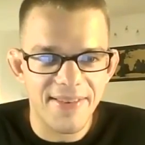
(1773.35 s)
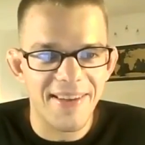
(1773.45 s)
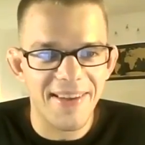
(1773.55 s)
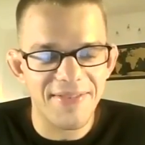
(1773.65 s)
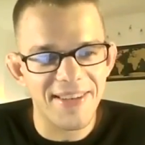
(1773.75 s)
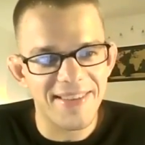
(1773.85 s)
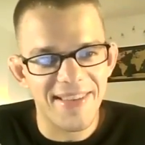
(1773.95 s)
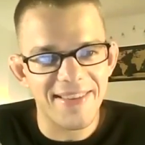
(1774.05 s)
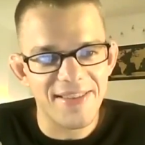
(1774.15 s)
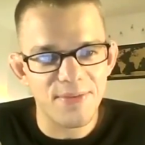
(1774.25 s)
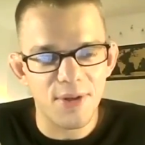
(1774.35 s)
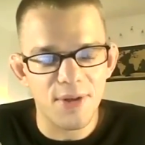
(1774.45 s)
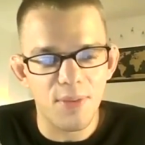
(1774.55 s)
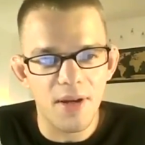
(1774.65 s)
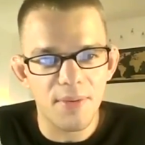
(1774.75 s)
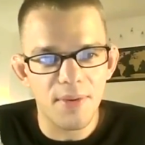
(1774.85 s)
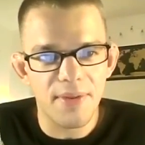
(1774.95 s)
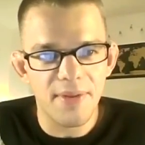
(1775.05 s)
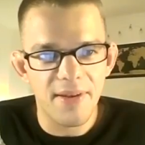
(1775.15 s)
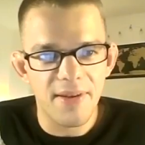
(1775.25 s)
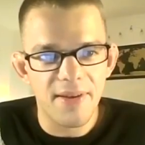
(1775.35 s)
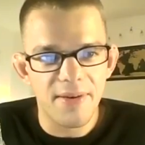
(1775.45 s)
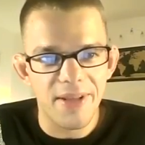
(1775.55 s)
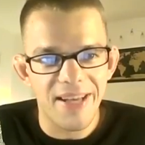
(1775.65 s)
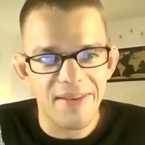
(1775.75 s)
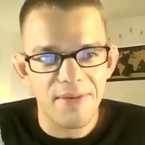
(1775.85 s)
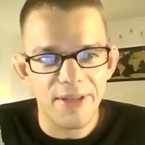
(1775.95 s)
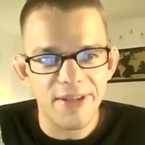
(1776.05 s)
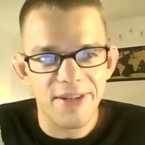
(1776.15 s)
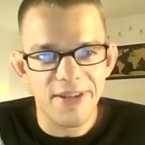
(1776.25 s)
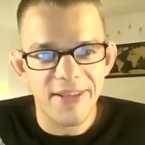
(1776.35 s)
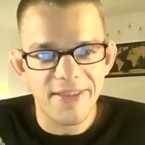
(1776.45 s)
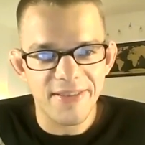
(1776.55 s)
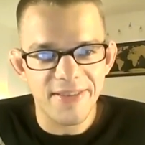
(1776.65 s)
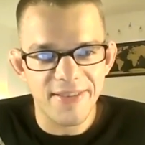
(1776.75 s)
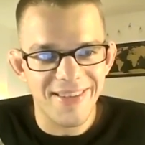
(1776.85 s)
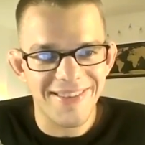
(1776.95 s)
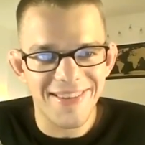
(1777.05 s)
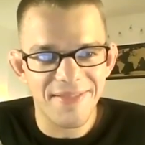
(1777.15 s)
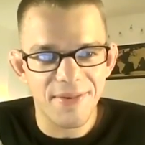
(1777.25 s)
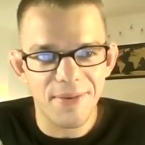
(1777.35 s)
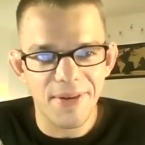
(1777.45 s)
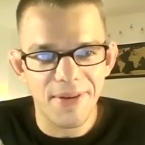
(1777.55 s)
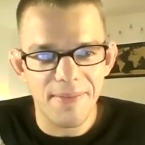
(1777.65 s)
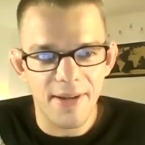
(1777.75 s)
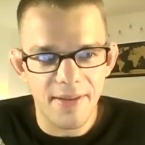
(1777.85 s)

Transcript: I feel like that does work well with, I have $1 million. It's like, don't even worry about it.